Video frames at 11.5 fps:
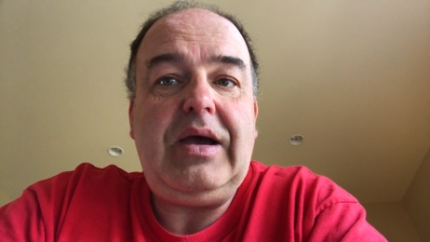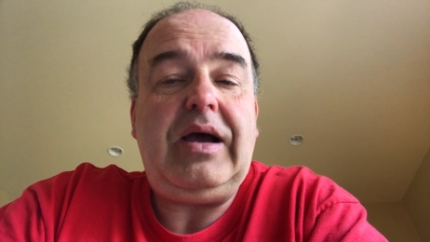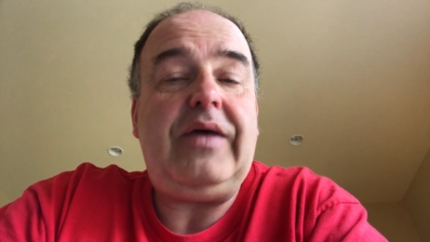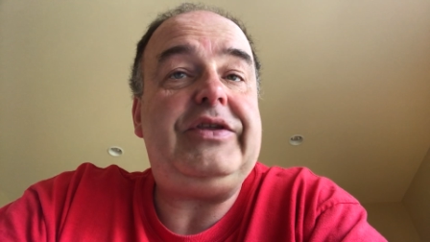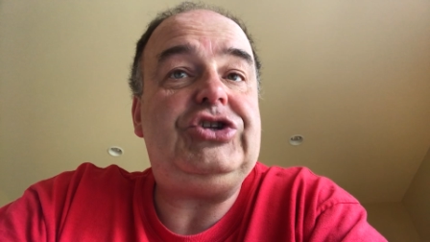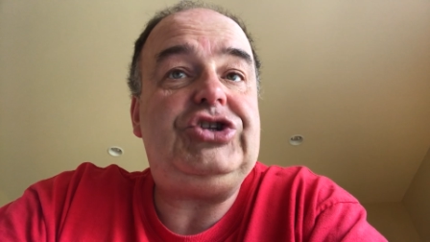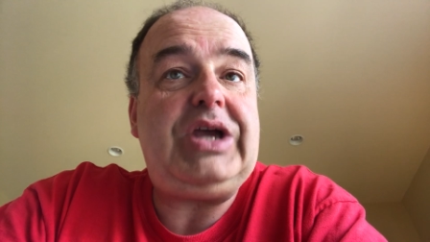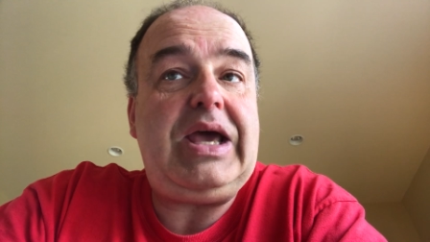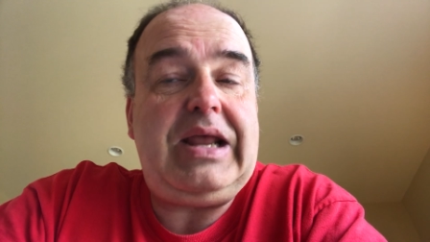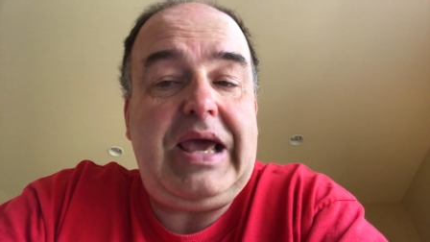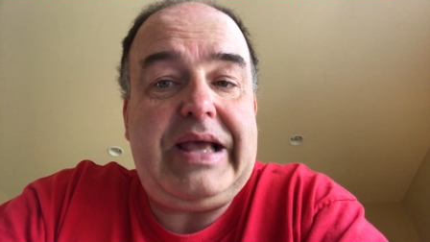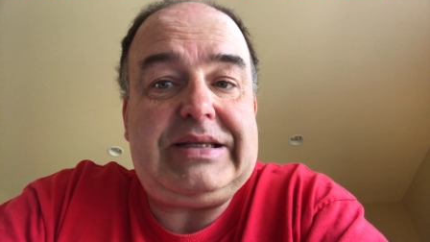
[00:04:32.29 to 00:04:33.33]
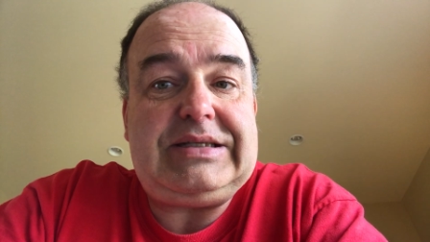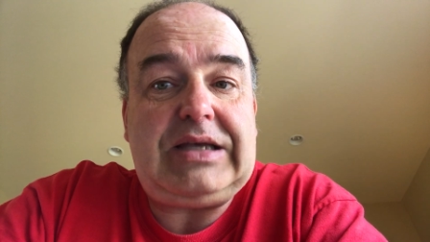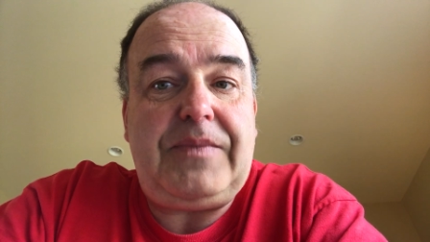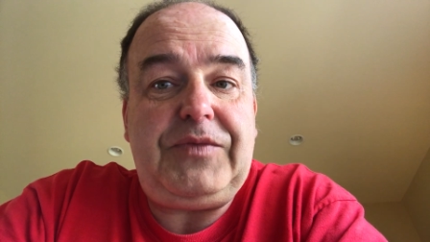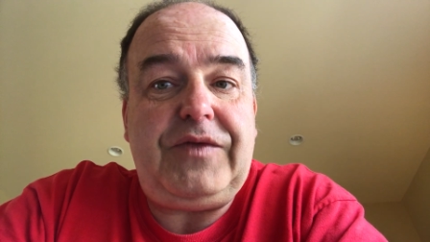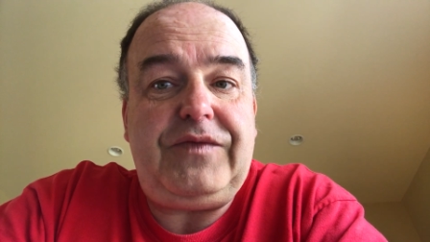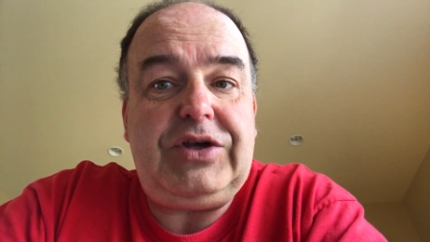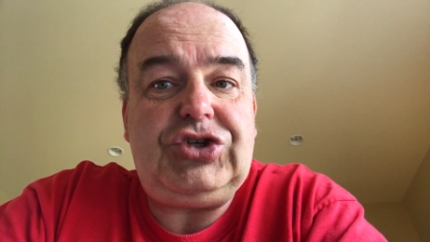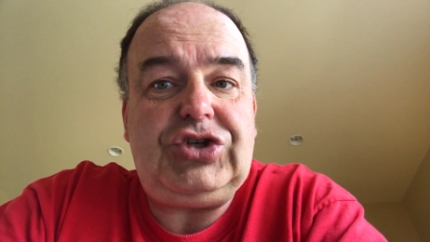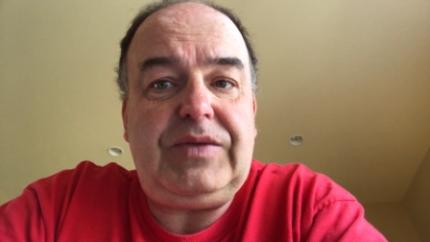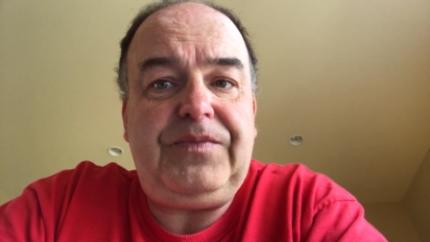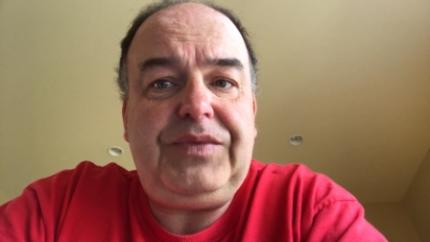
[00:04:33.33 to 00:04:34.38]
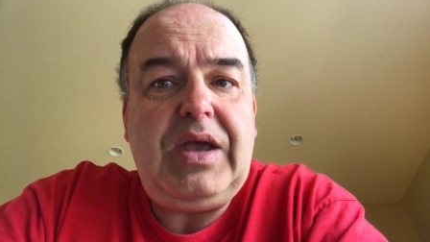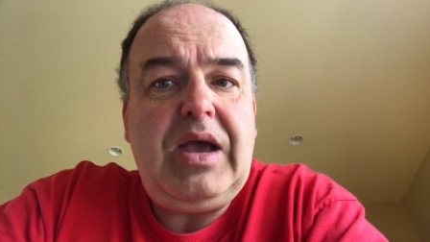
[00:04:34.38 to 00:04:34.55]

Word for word: uh, the Jan Ann subdivision,